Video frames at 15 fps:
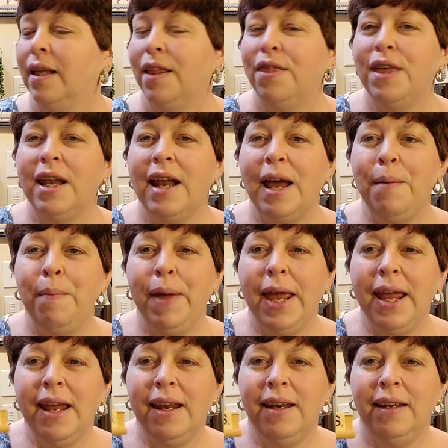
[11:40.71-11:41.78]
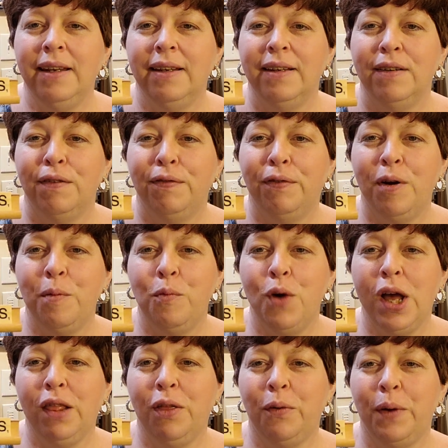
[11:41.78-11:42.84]
that I made from
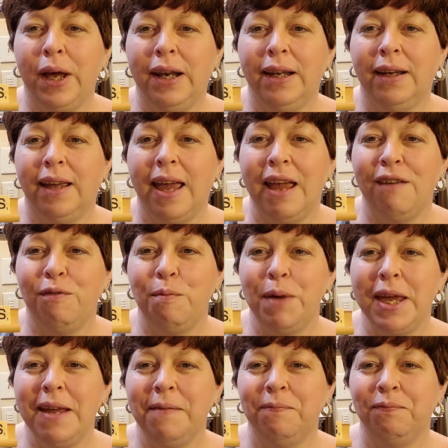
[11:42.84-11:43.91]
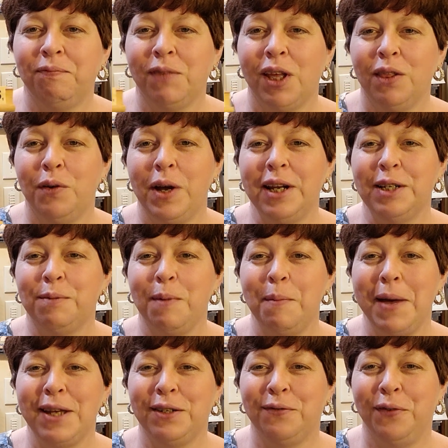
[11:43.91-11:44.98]
what Loretta gave me. Loretta's my
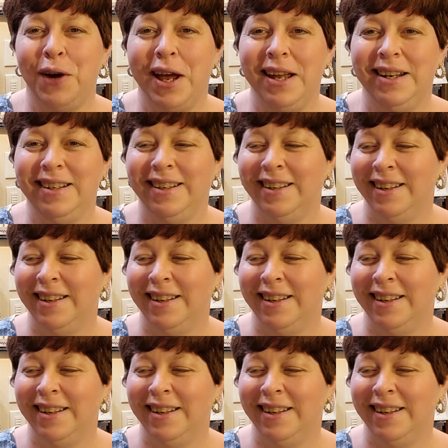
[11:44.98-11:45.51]
best friend,